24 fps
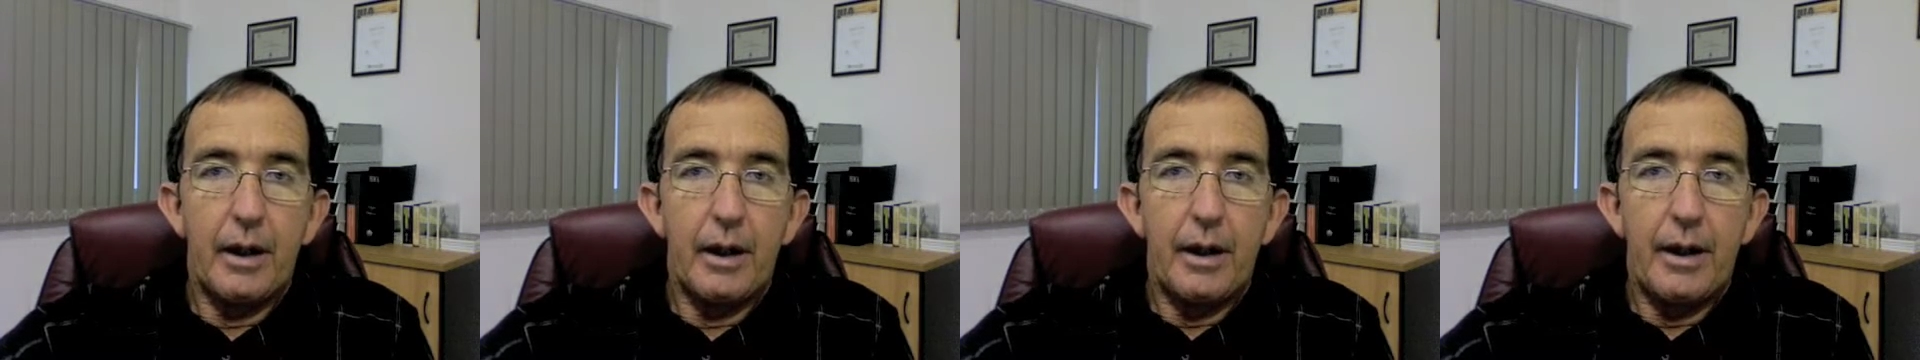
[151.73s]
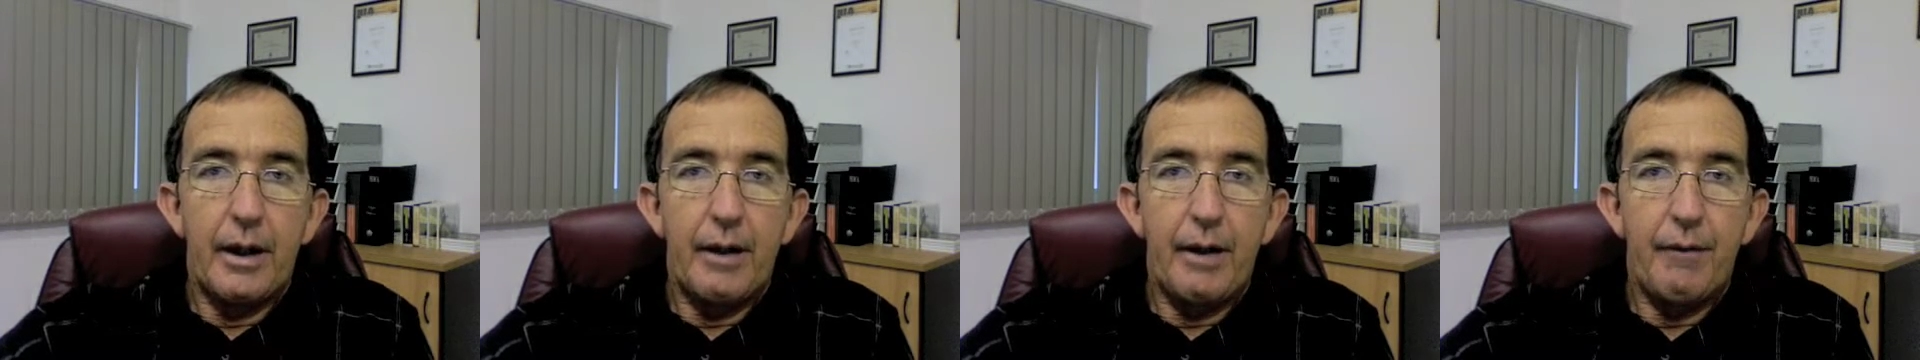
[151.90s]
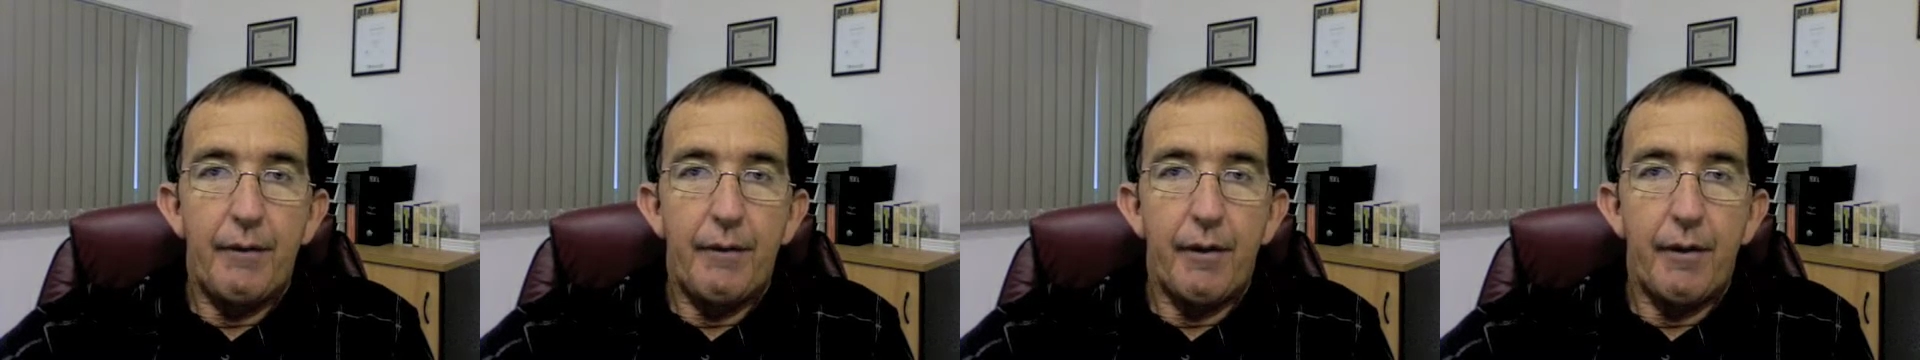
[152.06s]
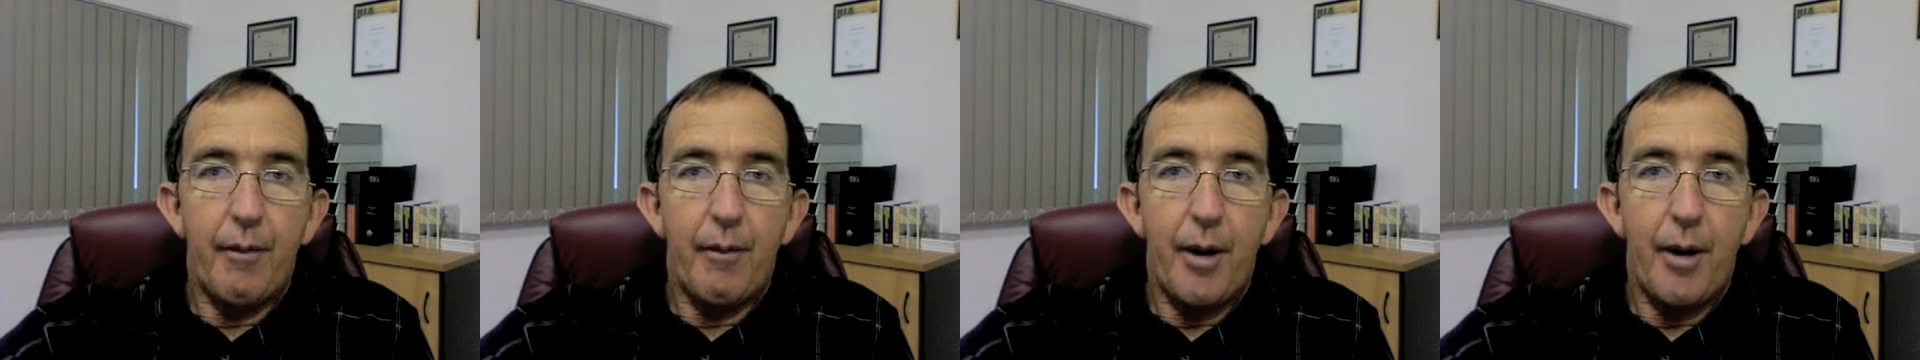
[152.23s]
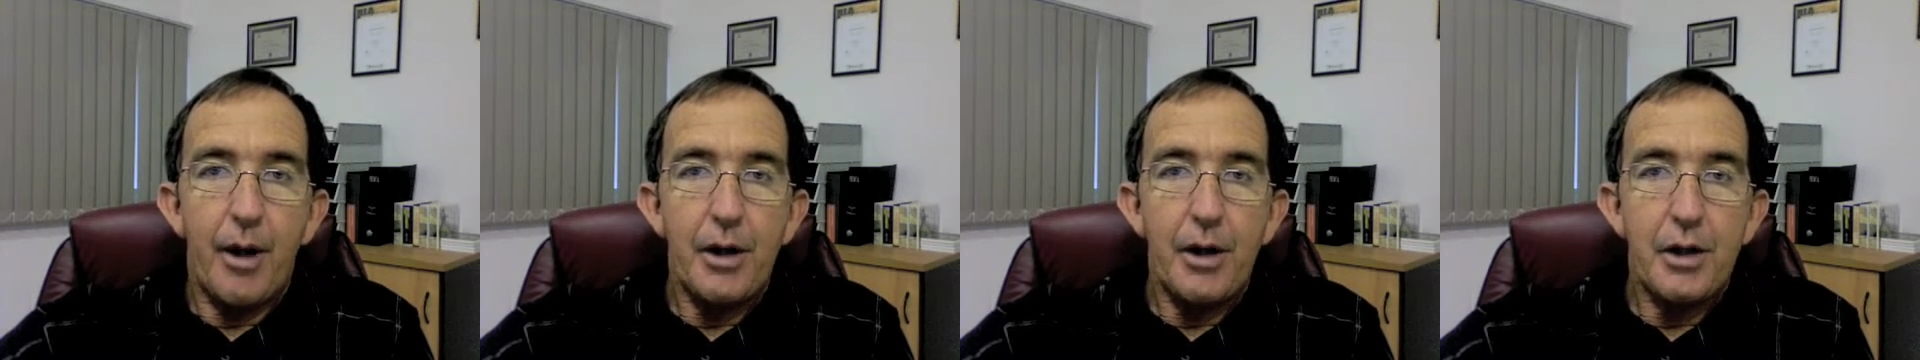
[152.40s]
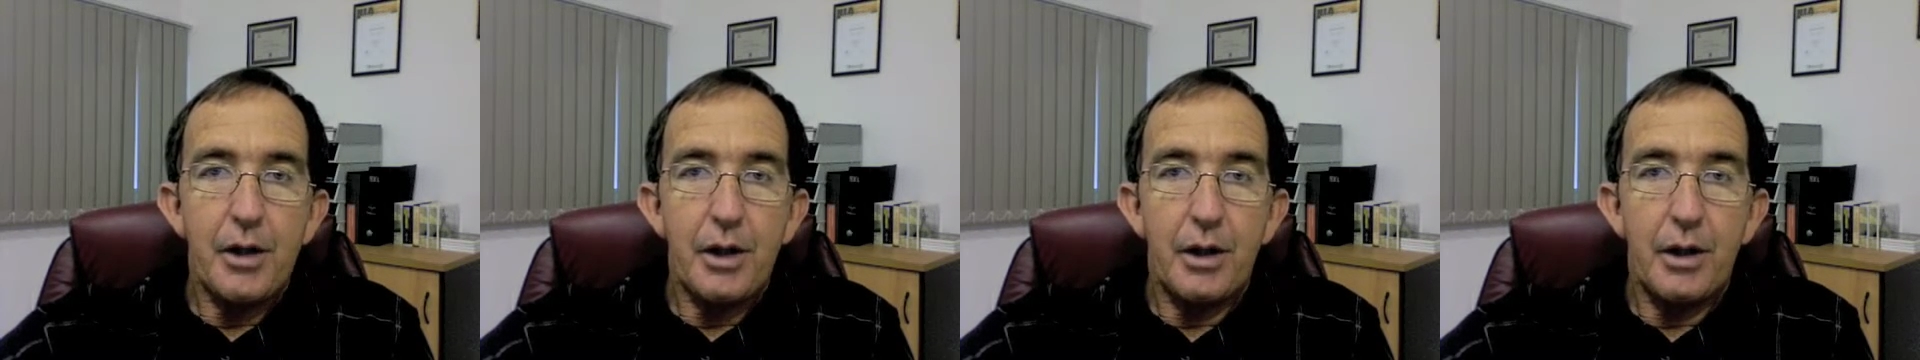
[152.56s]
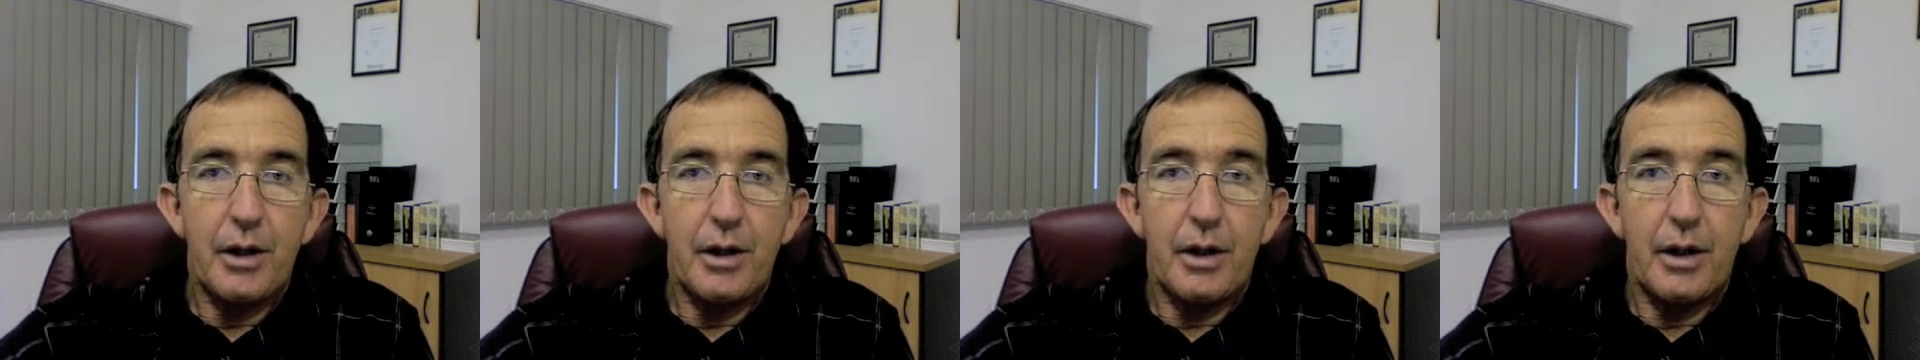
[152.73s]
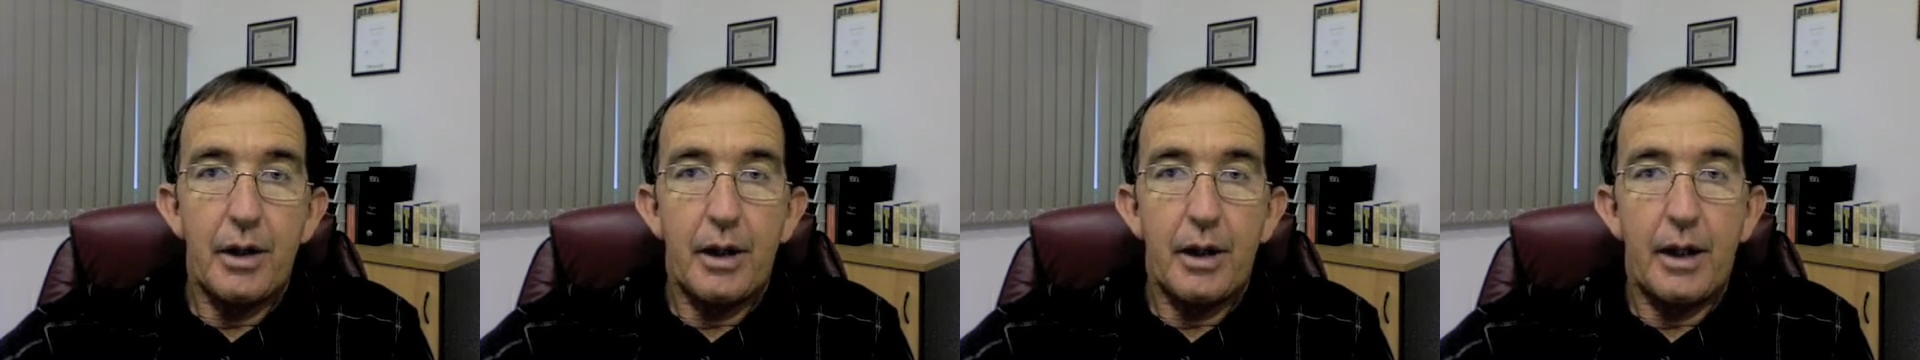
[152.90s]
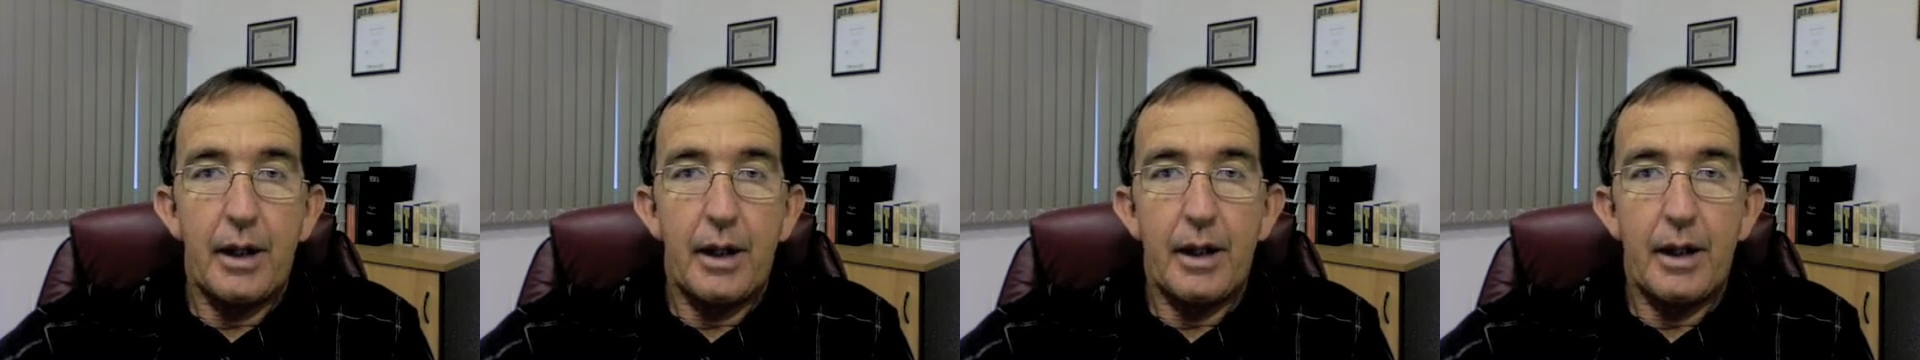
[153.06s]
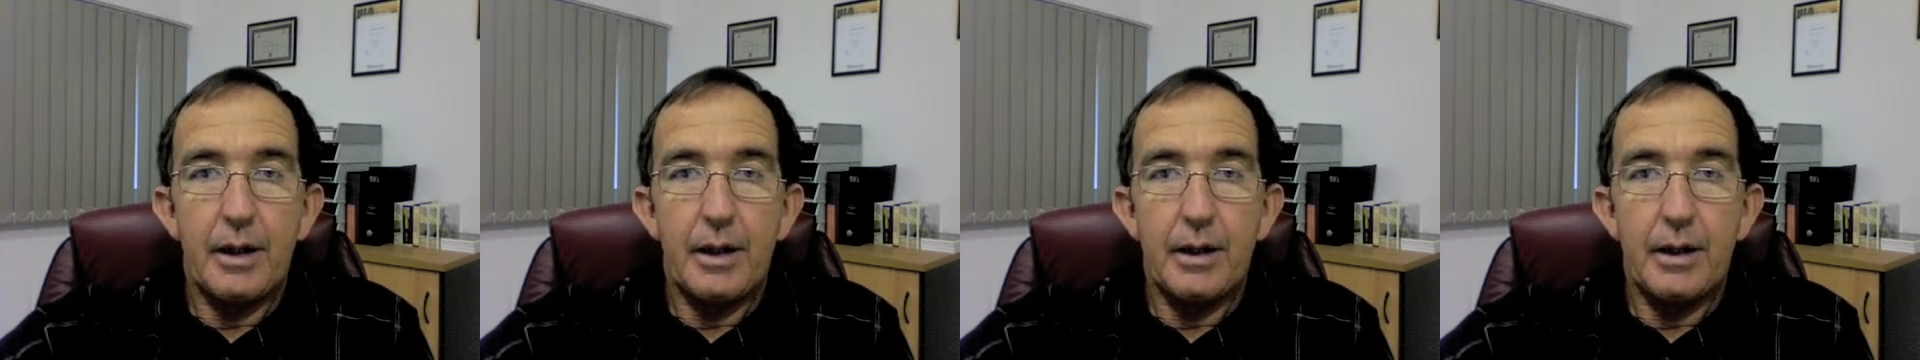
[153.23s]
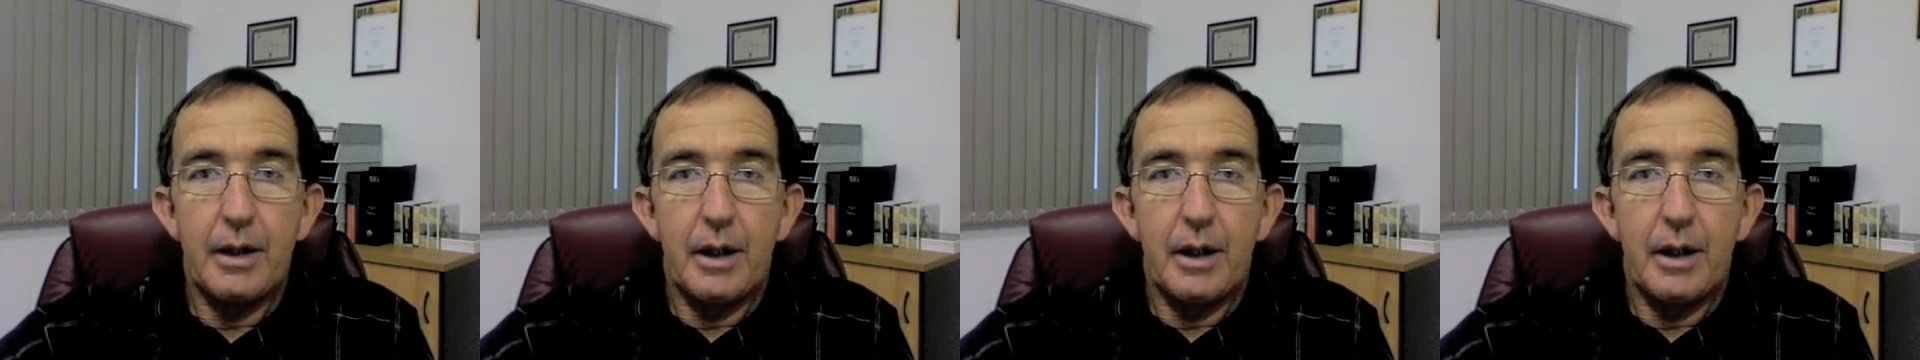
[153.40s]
information needed